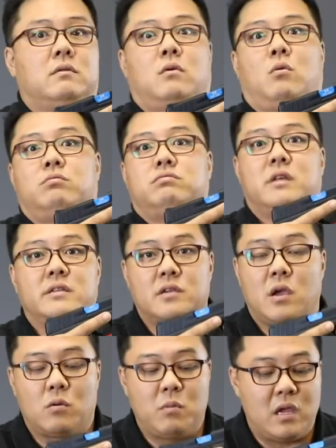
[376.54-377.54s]
Oh, that
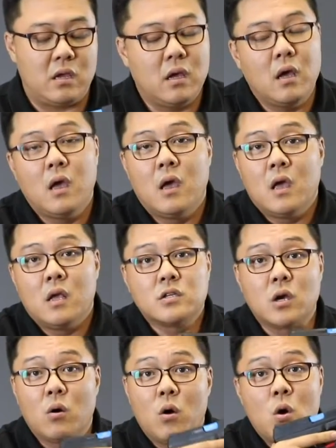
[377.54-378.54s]
scared me.
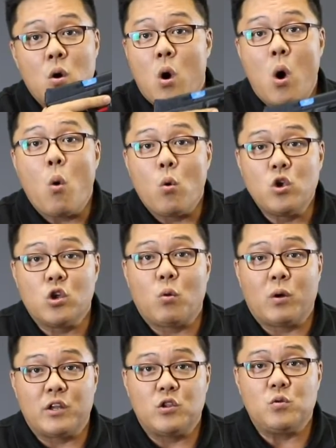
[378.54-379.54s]
So you don't
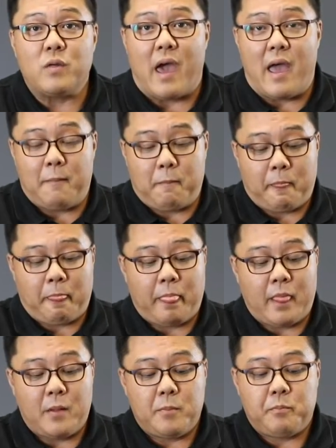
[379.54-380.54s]
want to do that.
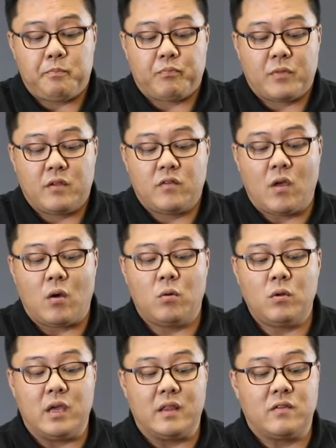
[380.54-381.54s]

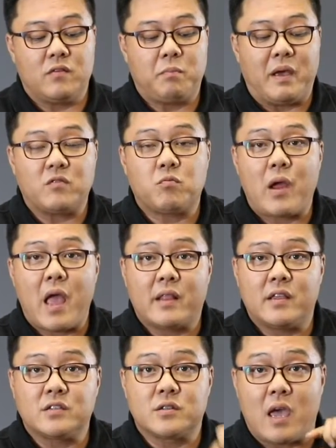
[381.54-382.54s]
So it's best
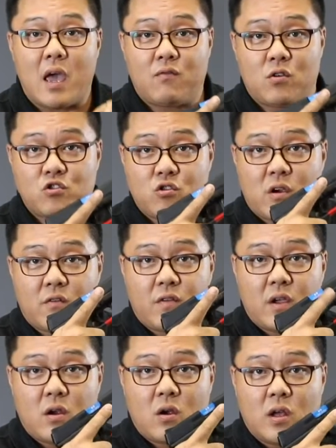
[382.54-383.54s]
practice to have your trigger
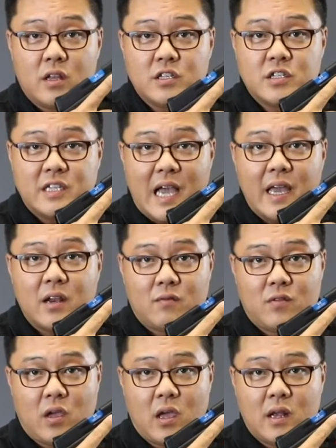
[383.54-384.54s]
finger on the side
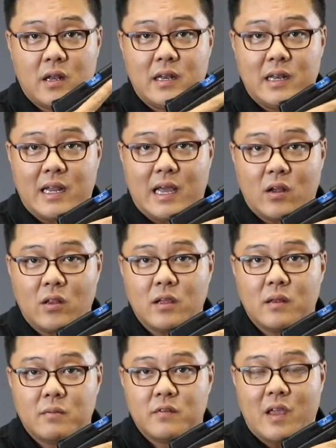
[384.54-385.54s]
of the gun, not on
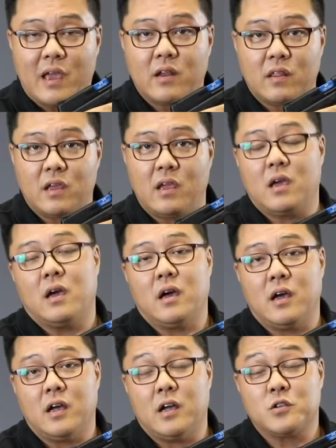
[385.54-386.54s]
the side of
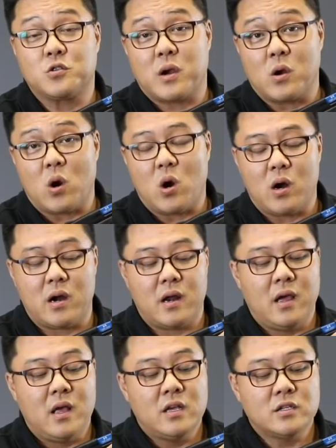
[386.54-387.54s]
the trigger guard.
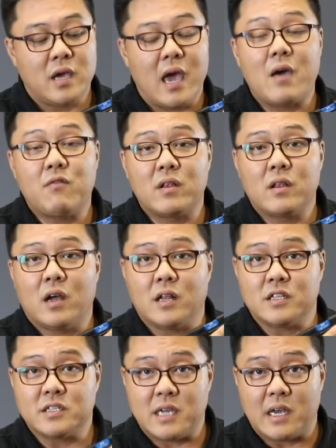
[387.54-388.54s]
So have it on
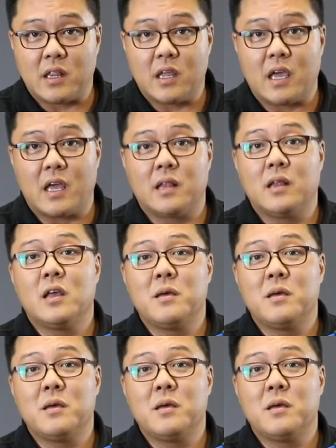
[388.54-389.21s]
the side of the gun.